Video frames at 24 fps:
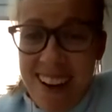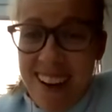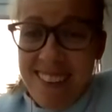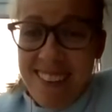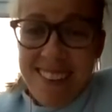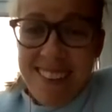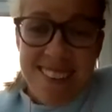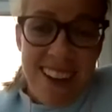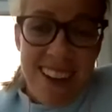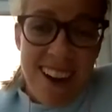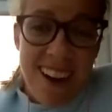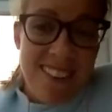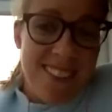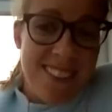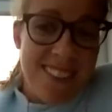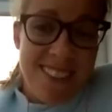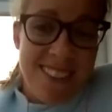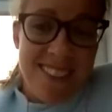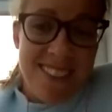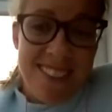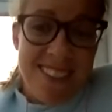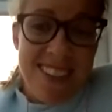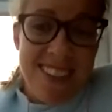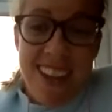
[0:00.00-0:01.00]
I was
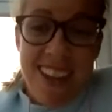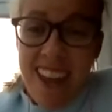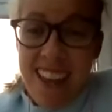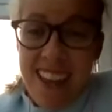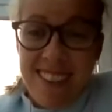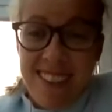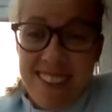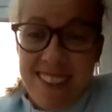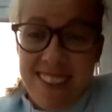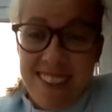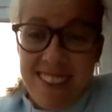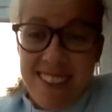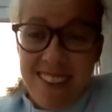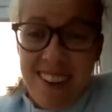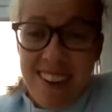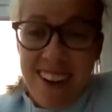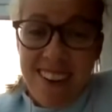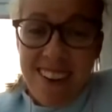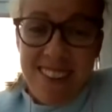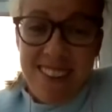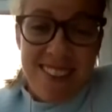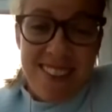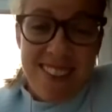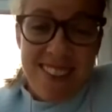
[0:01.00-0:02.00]
just it, so
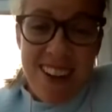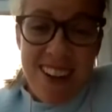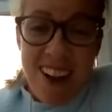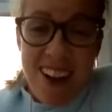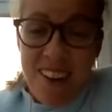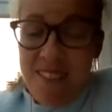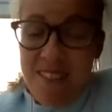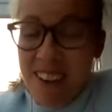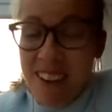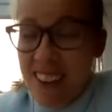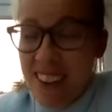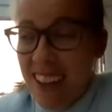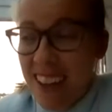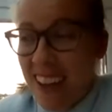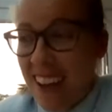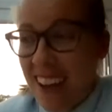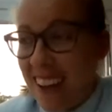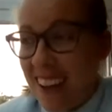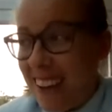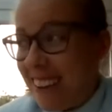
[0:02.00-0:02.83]
I could just get on with it.